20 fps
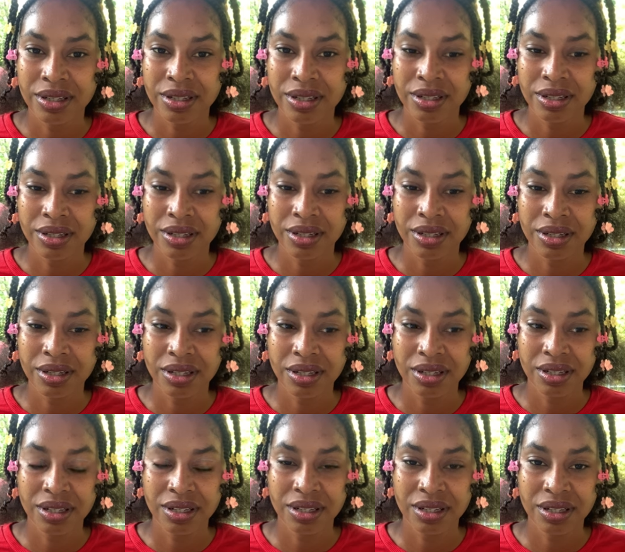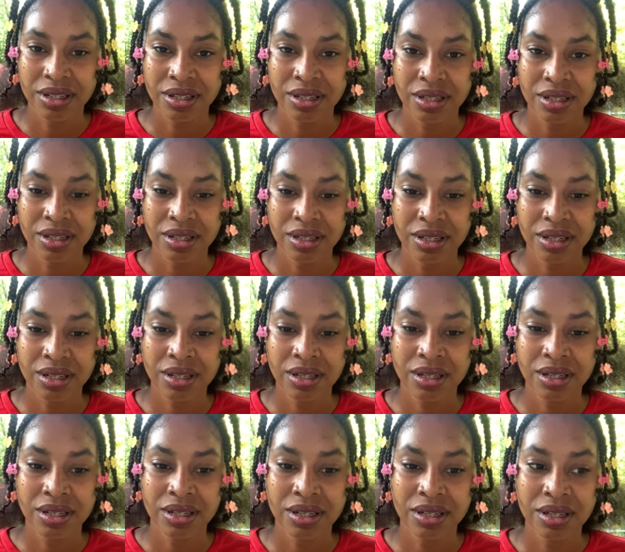
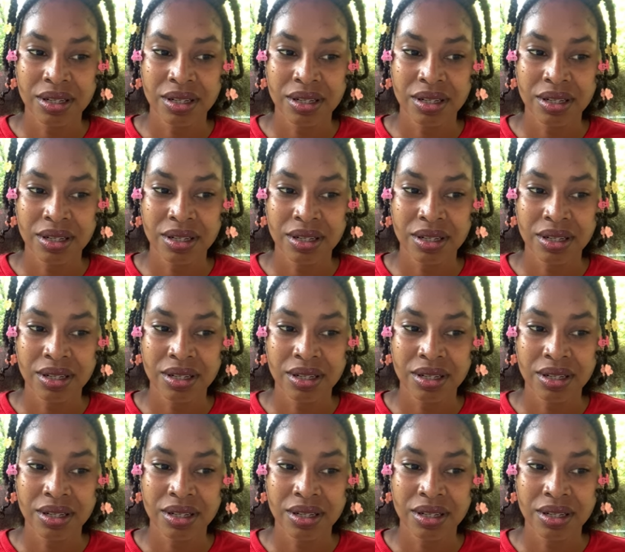(silence)